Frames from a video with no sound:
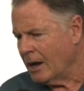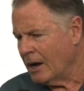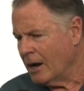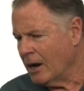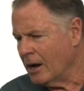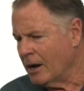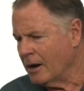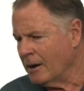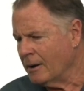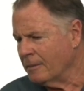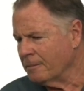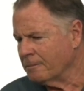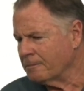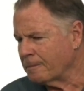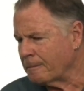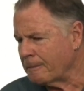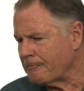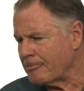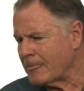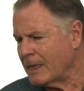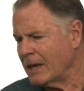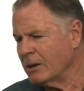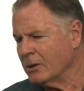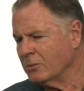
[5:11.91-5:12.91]
Um,
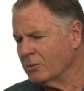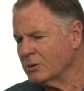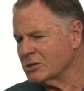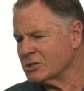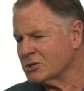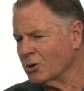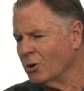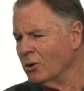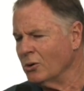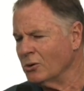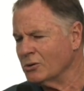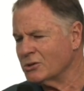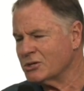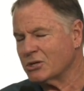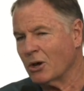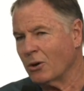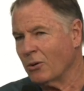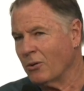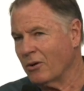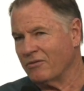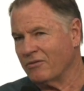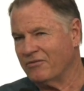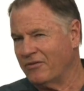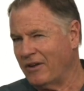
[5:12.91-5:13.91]
he was
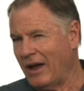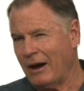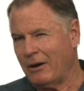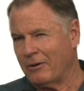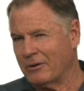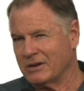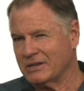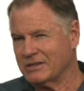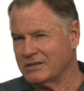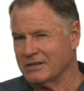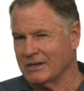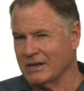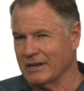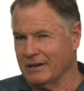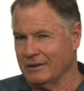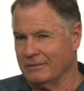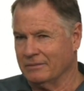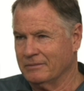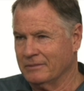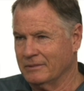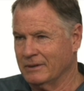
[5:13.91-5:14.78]
also a Pharisee.